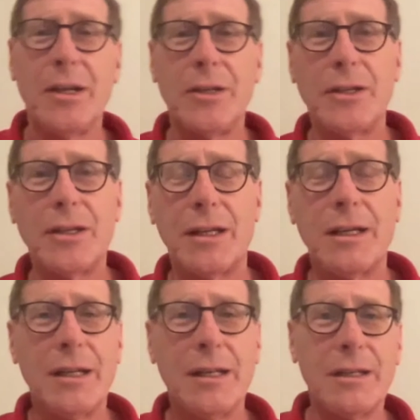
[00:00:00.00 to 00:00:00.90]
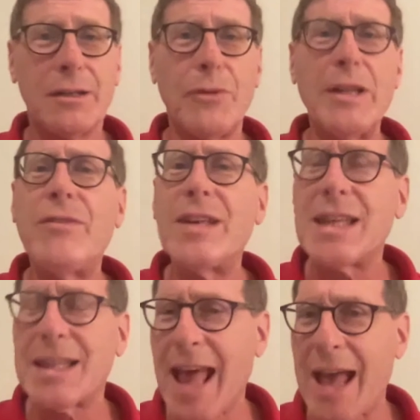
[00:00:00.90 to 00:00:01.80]
you're going to
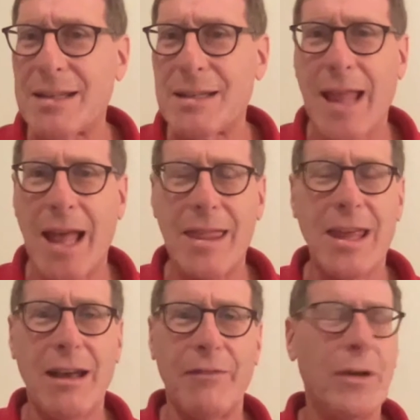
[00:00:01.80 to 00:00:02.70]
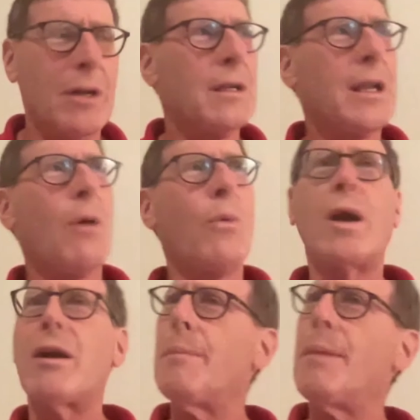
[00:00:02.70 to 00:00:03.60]
revisit that thing of, now,
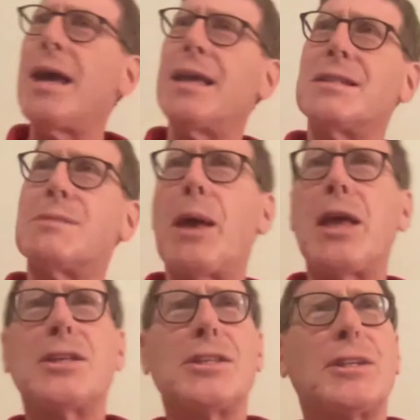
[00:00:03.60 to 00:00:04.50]
where am I in space?